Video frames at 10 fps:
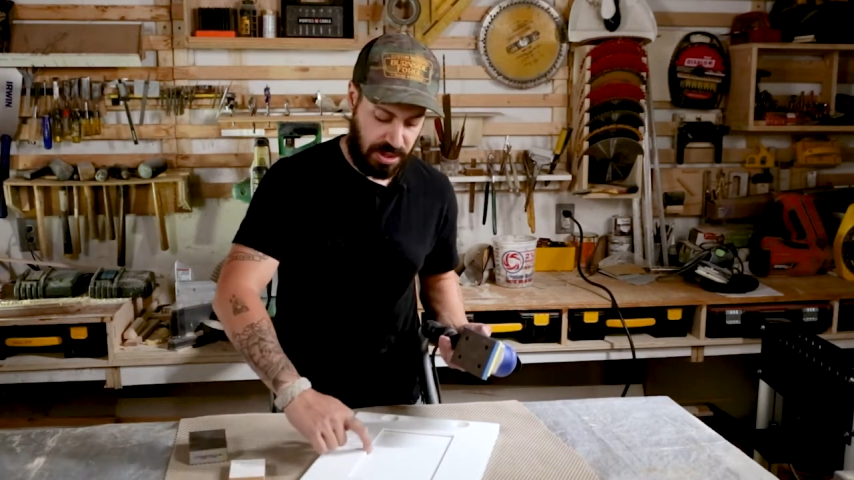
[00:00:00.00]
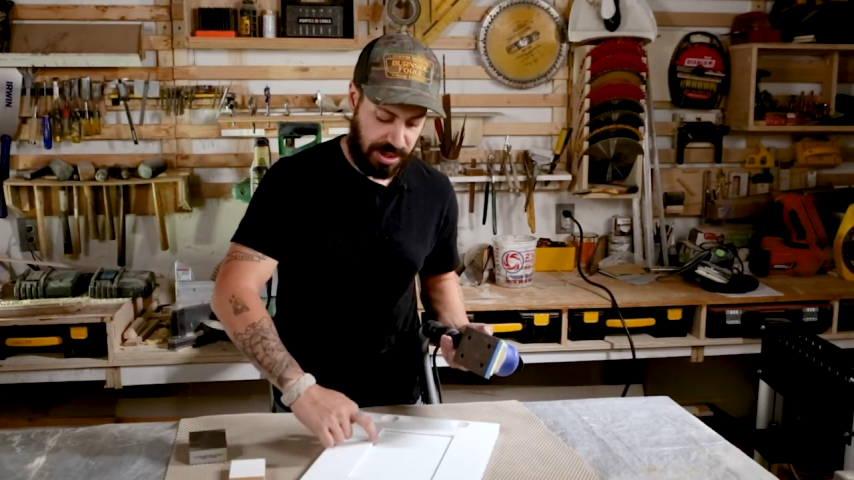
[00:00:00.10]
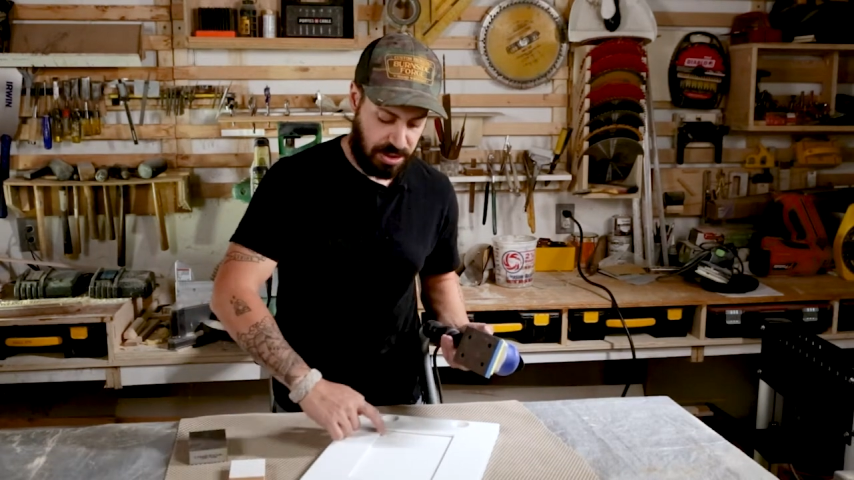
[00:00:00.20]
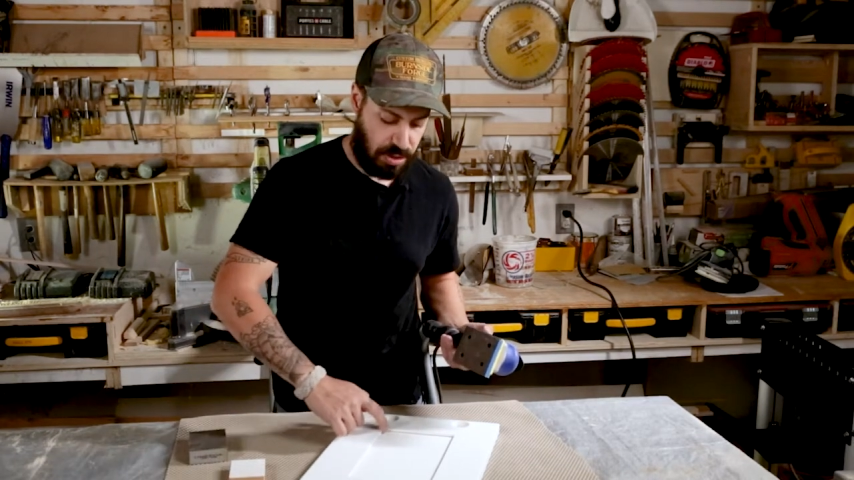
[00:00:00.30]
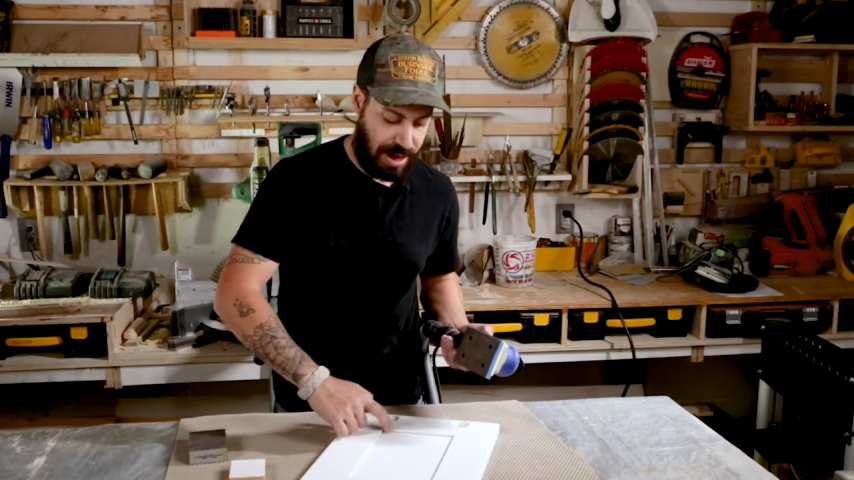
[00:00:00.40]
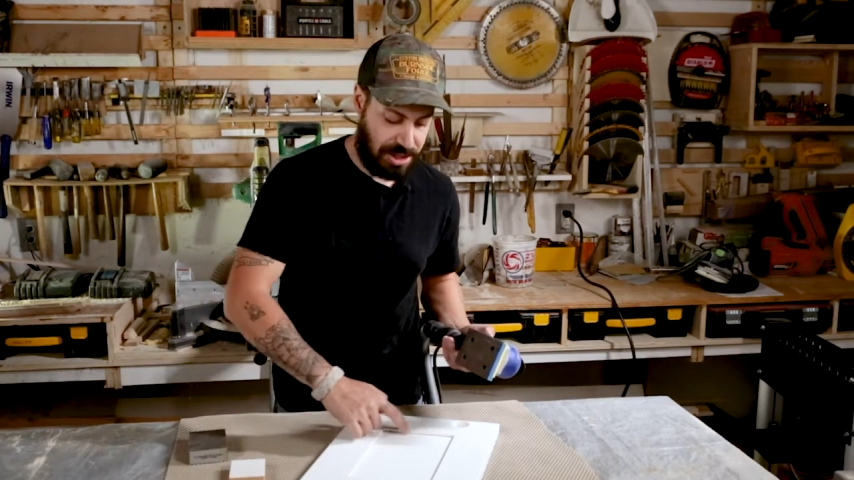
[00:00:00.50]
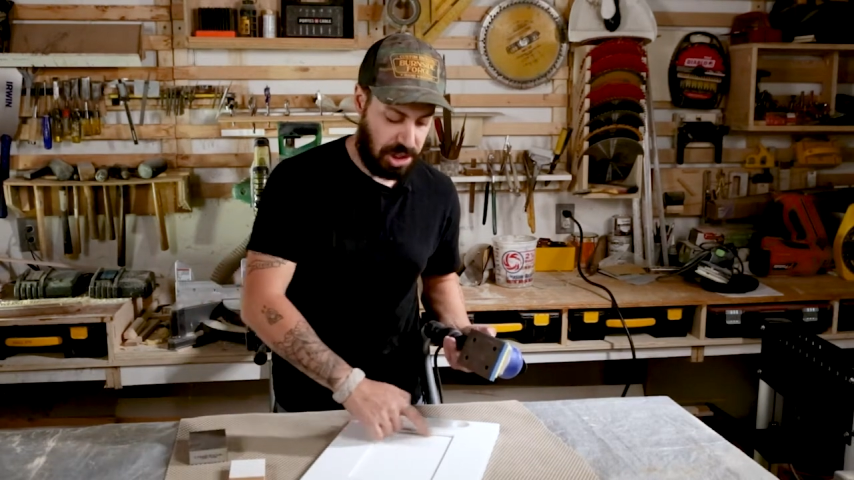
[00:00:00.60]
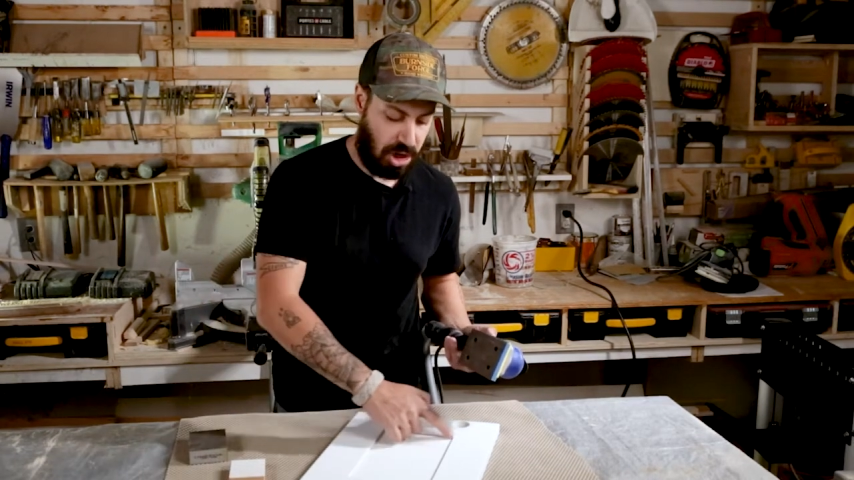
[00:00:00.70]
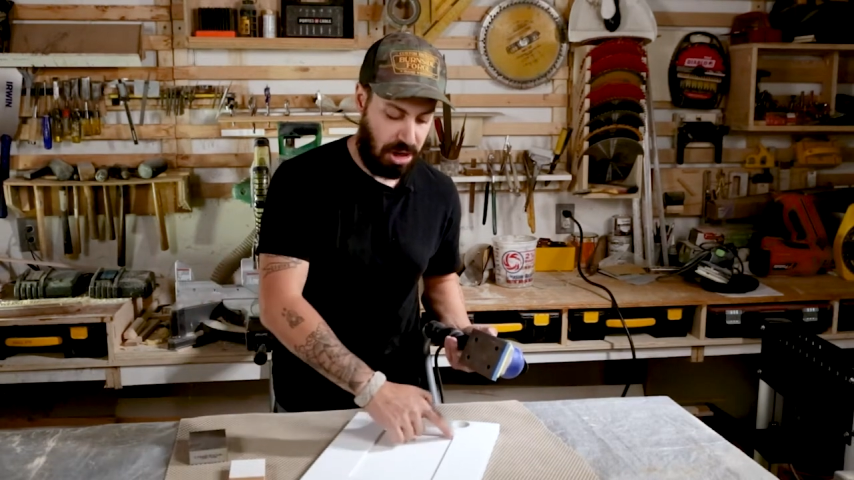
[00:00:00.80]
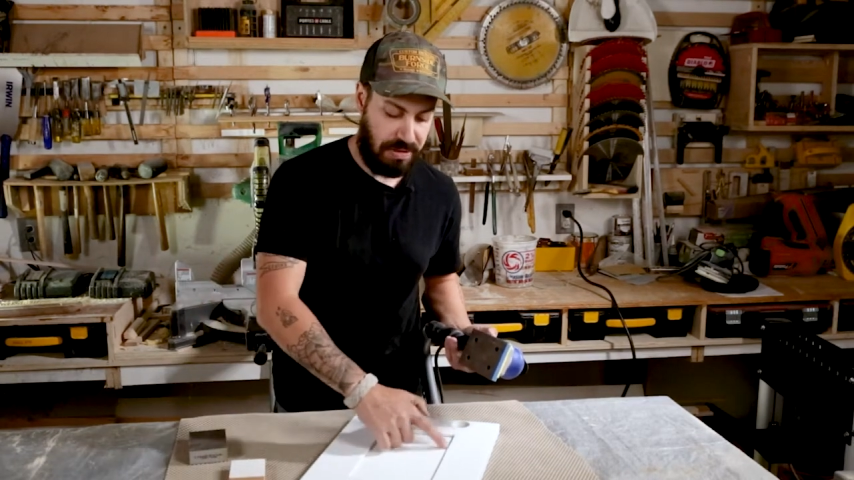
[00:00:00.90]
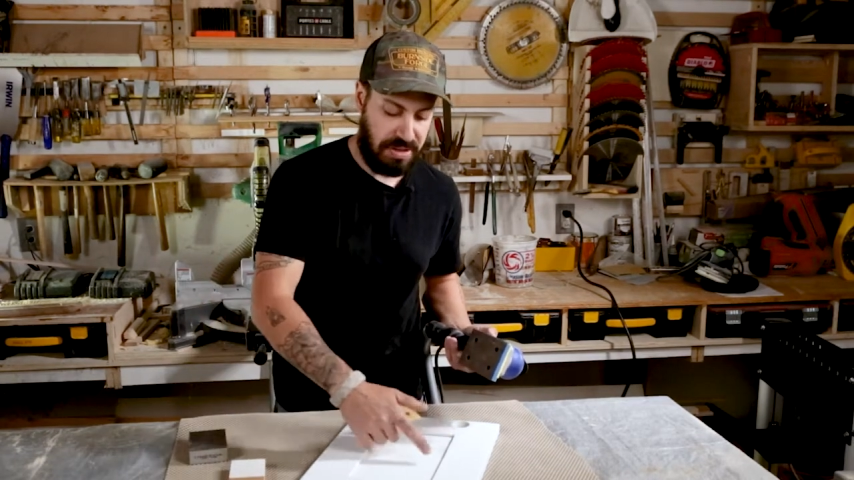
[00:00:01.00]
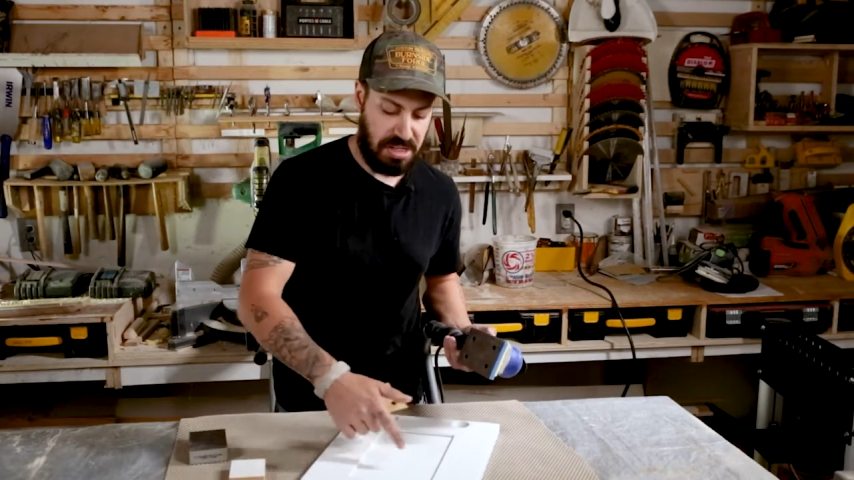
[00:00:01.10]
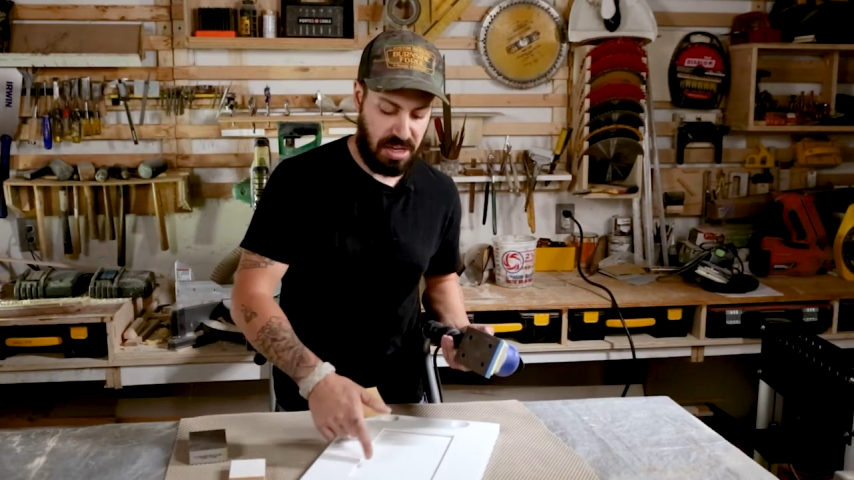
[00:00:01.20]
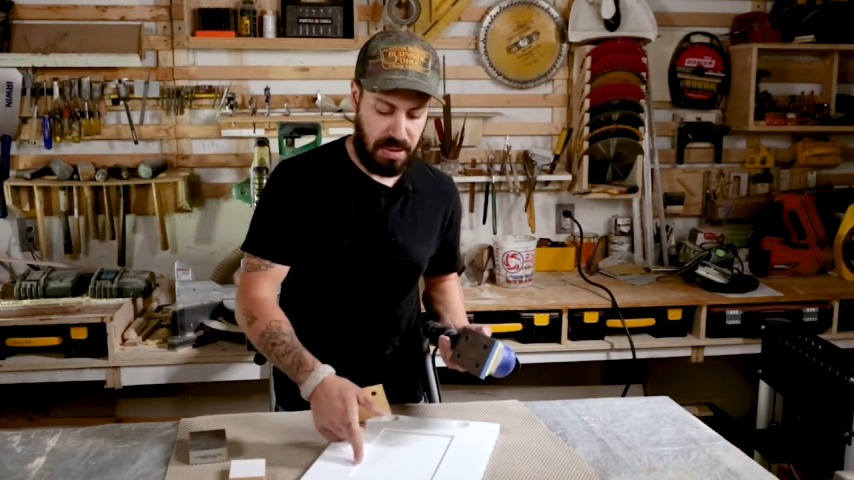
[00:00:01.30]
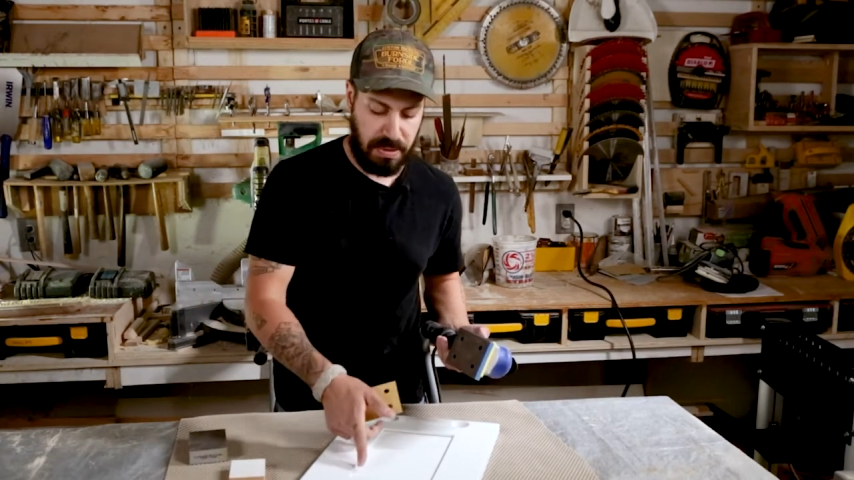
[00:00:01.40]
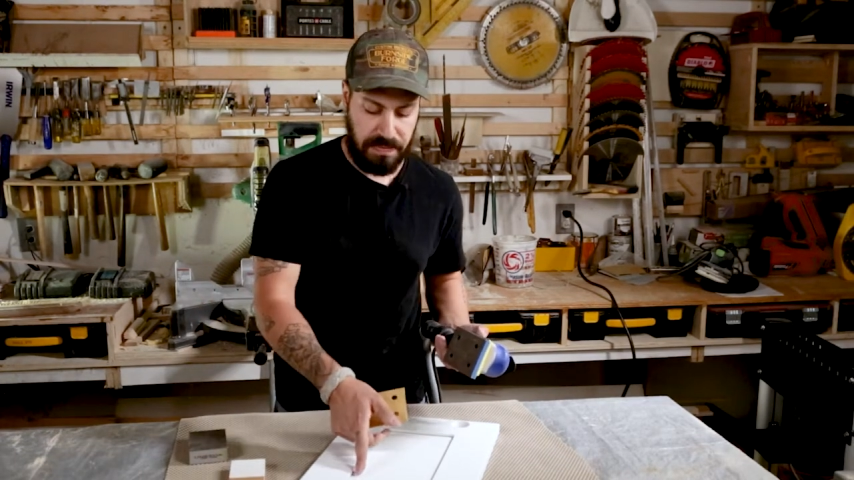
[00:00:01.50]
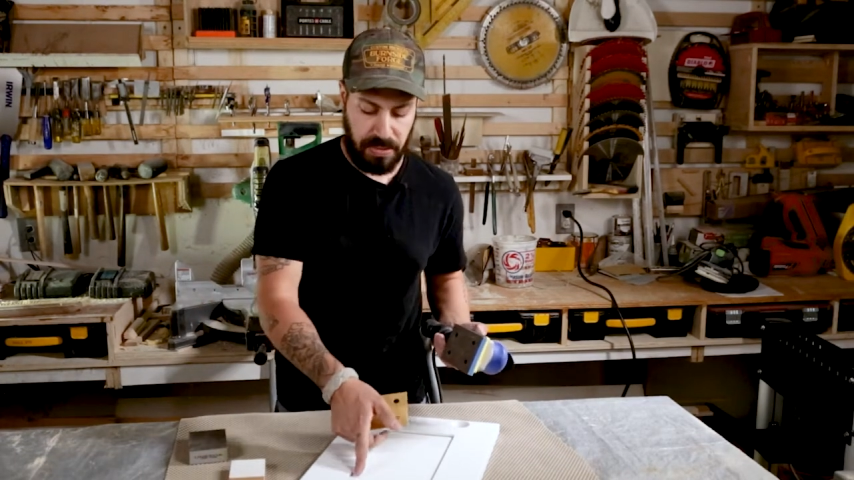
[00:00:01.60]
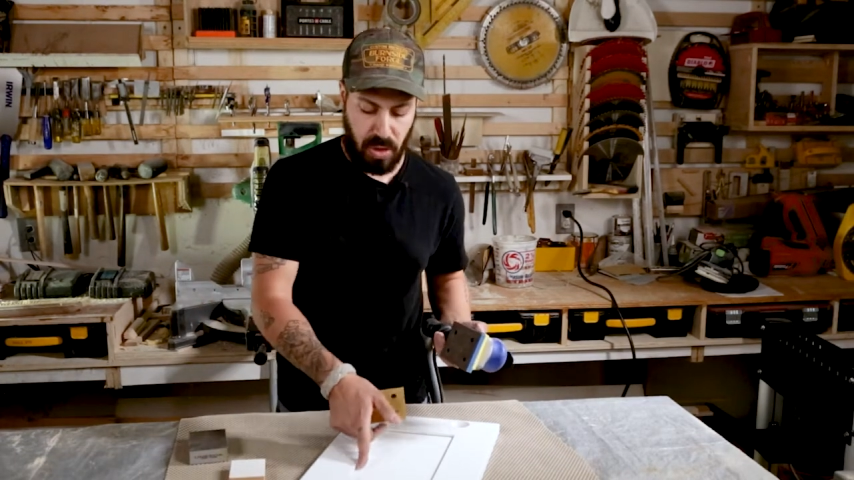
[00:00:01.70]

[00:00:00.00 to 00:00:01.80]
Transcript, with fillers: like scratching all of this up